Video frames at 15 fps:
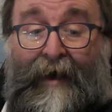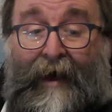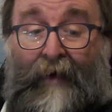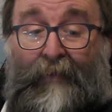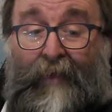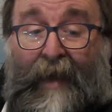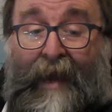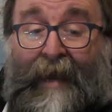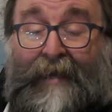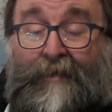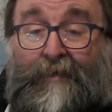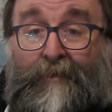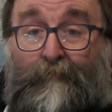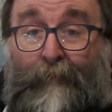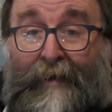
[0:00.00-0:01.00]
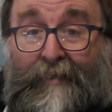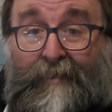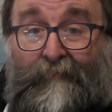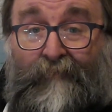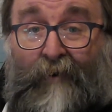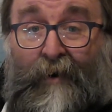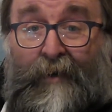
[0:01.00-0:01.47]
and the age
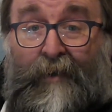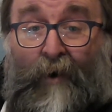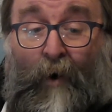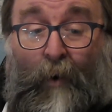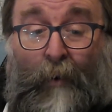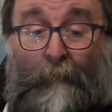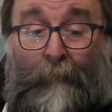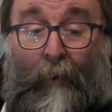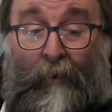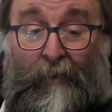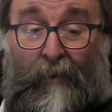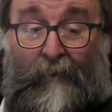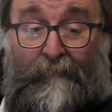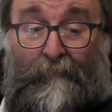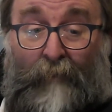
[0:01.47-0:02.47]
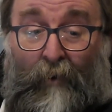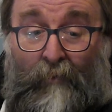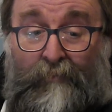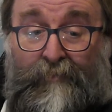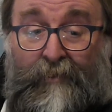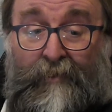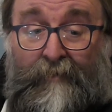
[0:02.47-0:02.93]
specified on a bottle of
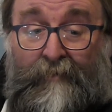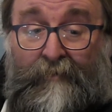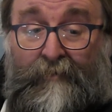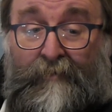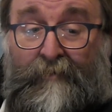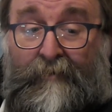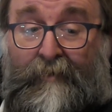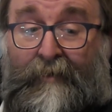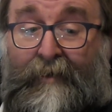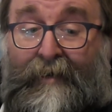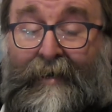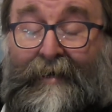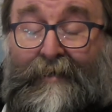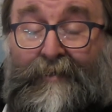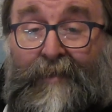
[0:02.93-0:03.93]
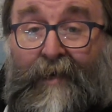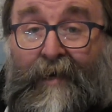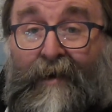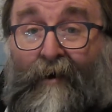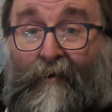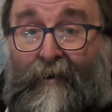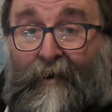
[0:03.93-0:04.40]
malt is the
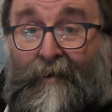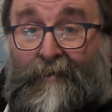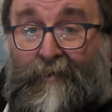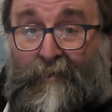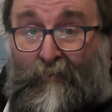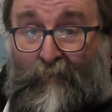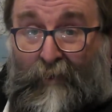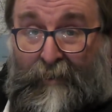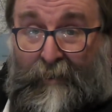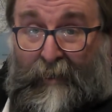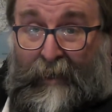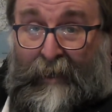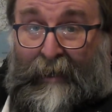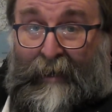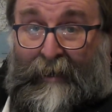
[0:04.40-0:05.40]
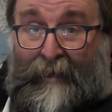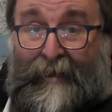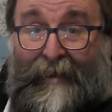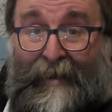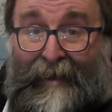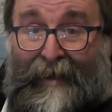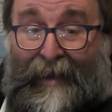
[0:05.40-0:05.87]
youngest whisky
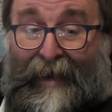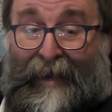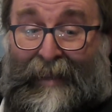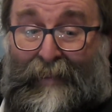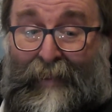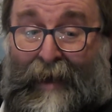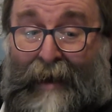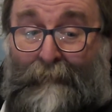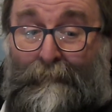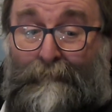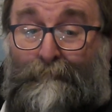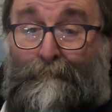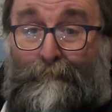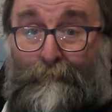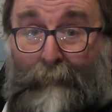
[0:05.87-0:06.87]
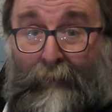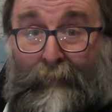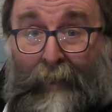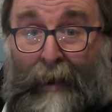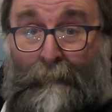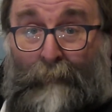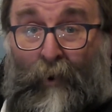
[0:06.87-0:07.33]
in that
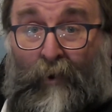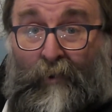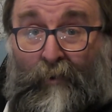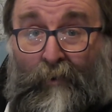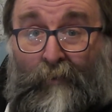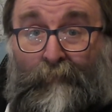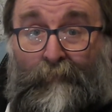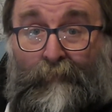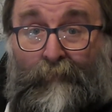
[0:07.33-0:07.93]
bottle.